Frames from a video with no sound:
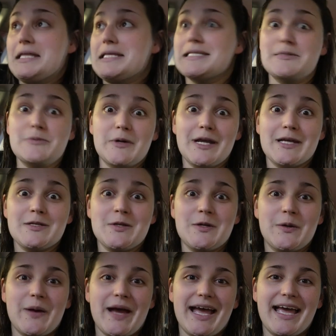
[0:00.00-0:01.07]
this is what I
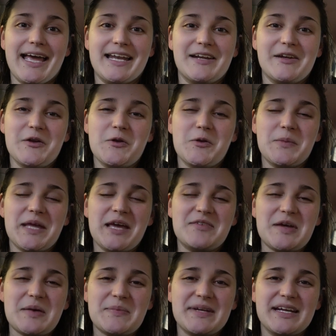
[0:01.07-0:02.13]
do, and I don't normally
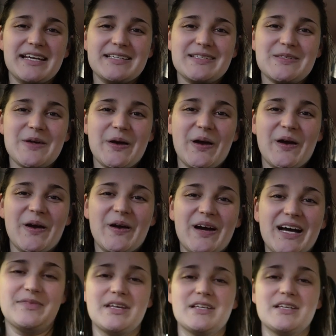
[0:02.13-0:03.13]
have company, so